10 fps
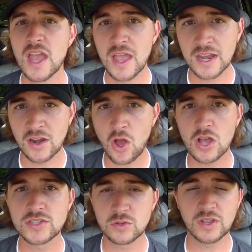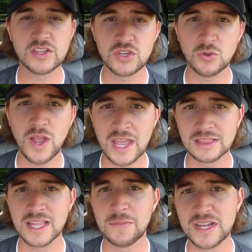And it also gets you a
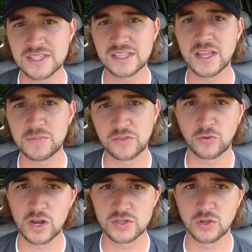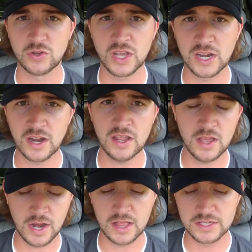limited slip differential. You get
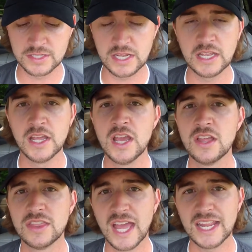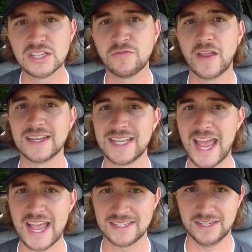an LSD that is
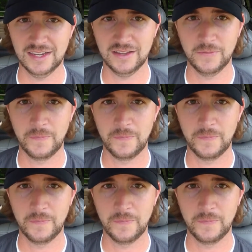fantastic.